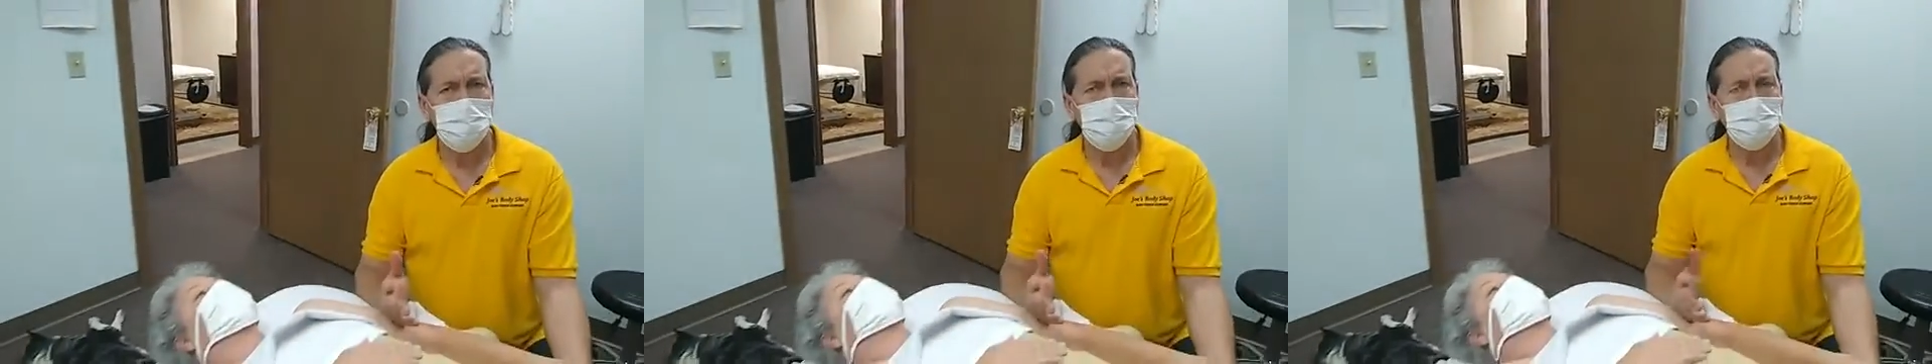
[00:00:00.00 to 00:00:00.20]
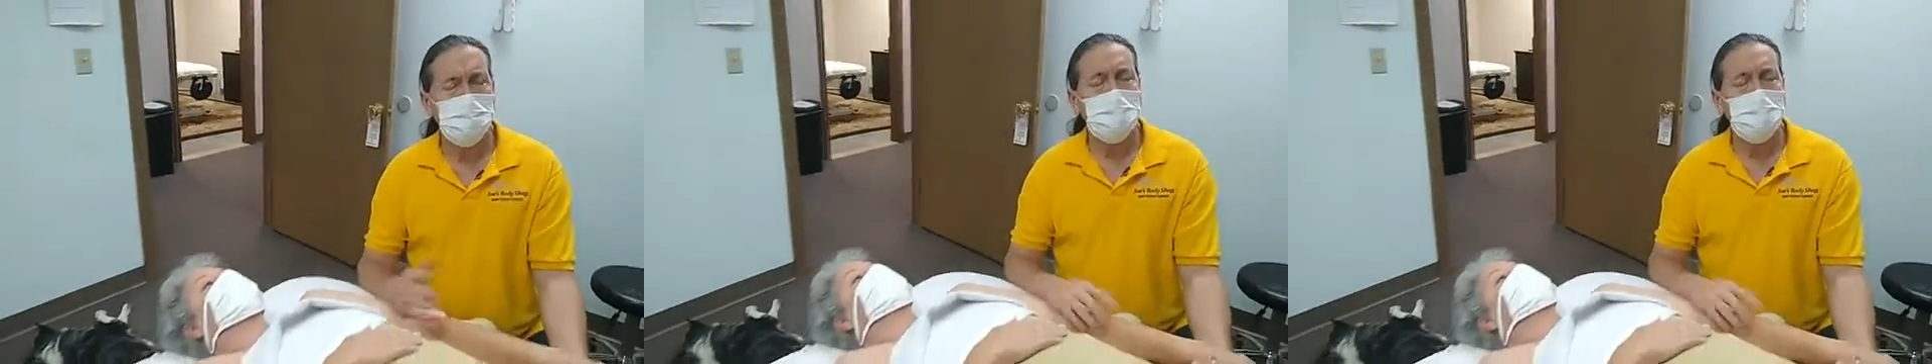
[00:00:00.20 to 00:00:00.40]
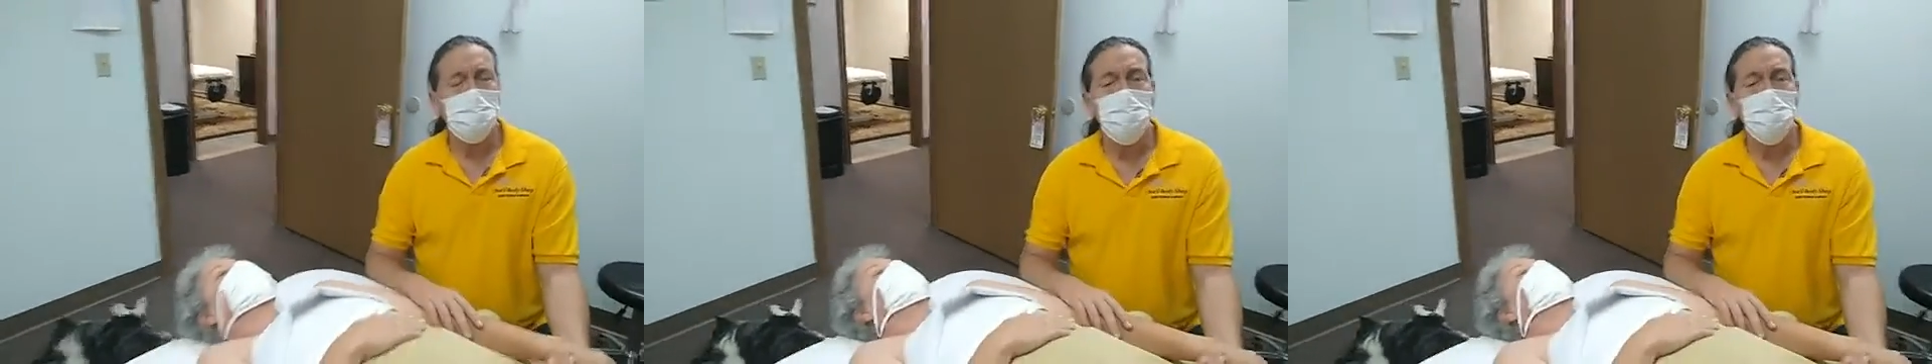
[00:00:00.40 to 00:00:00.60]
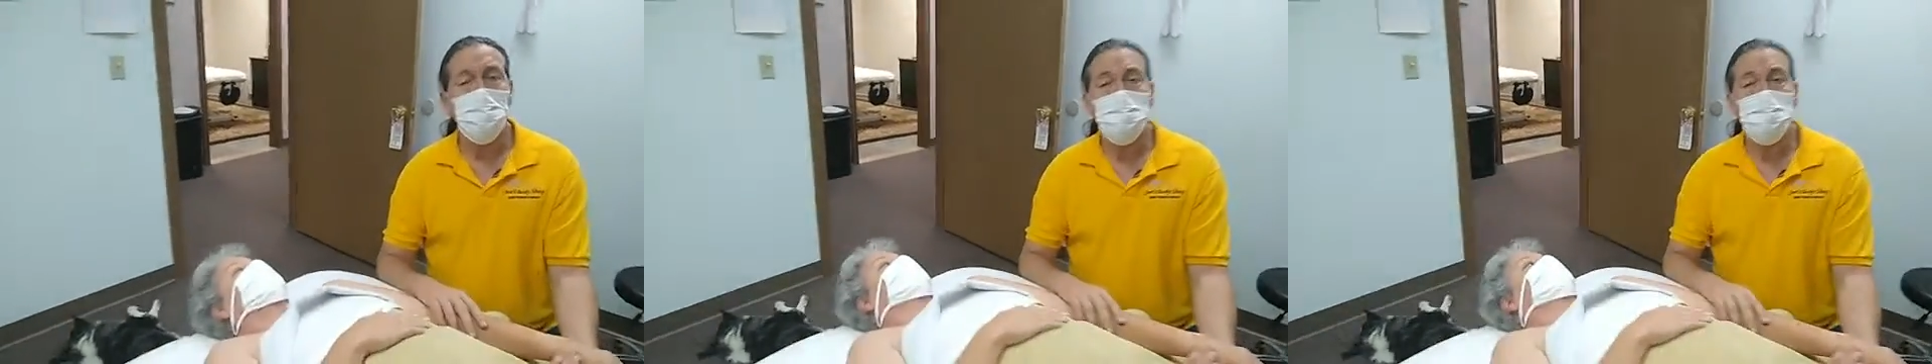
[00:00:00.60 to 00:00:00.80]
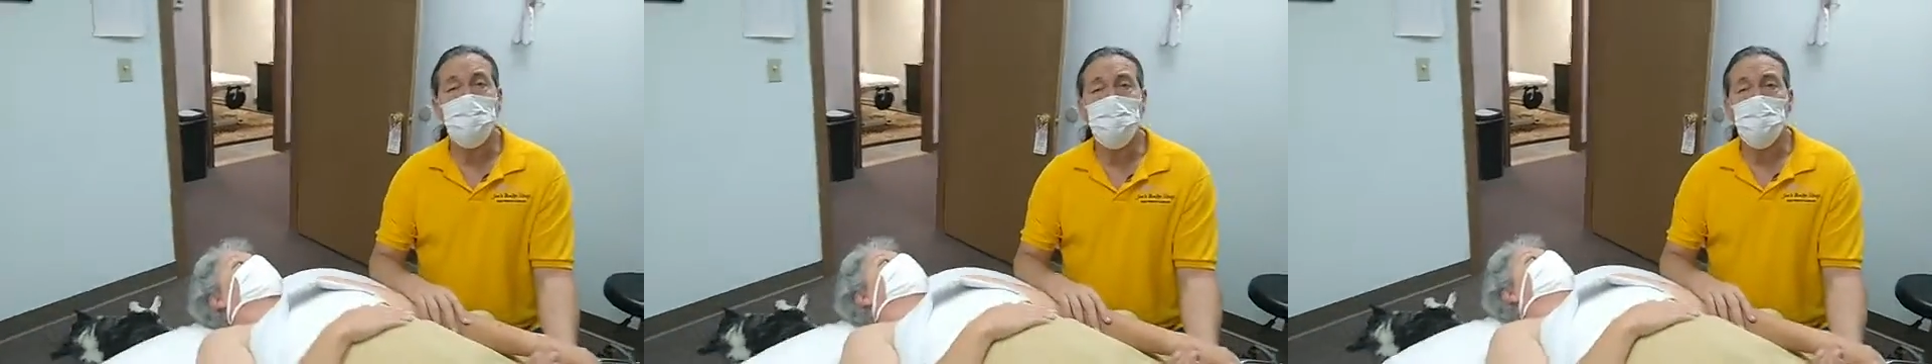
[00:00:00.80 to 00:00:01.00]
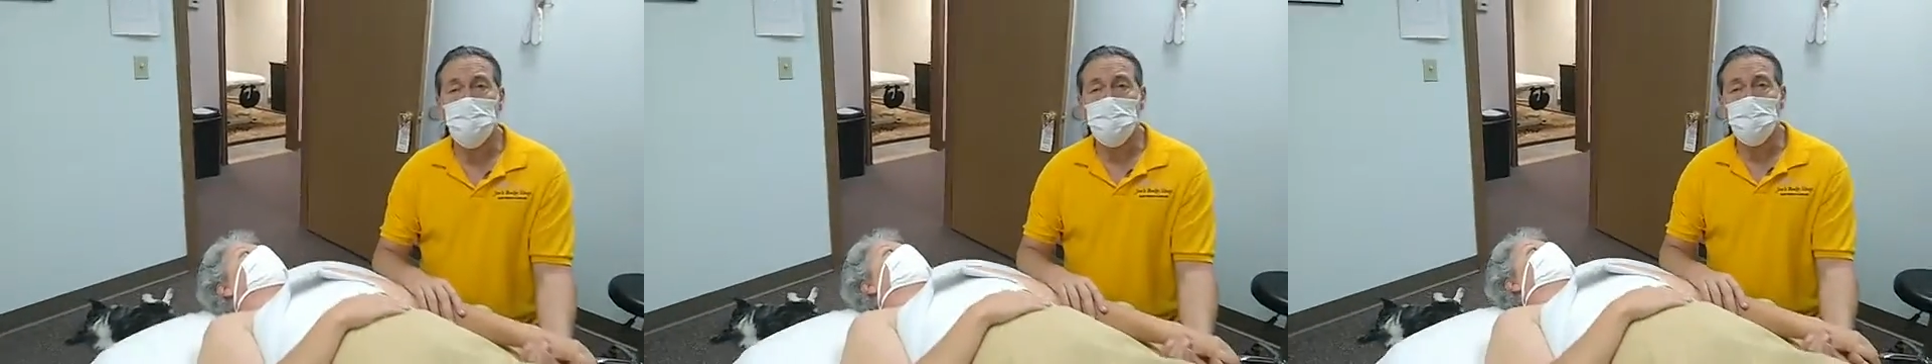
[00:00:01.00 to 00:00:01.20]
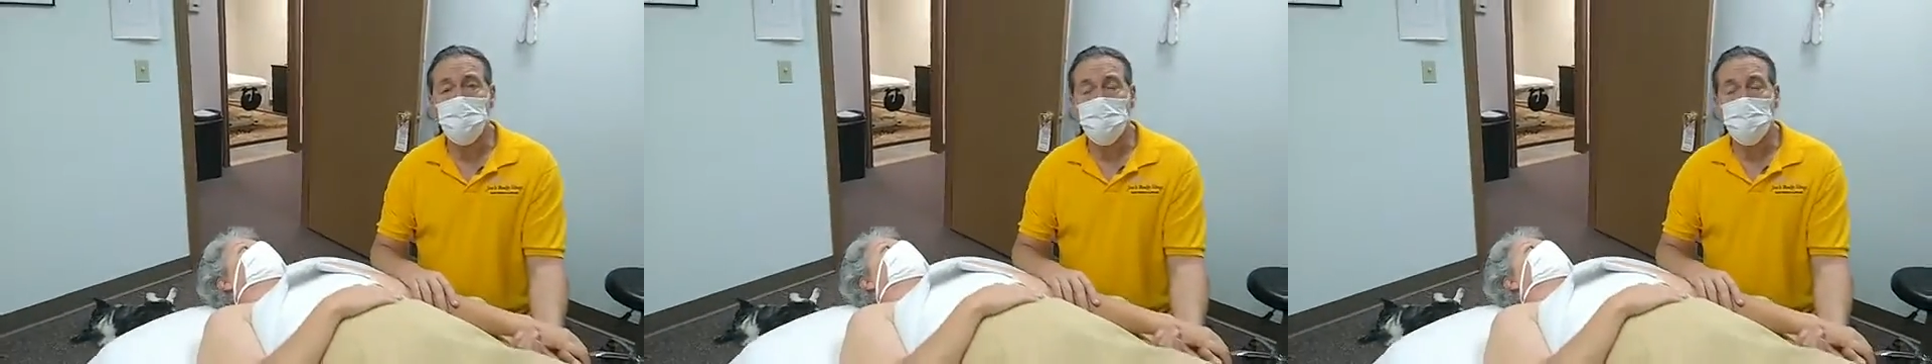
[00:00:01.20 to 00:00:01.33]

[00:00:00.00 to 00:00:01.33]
that really, really will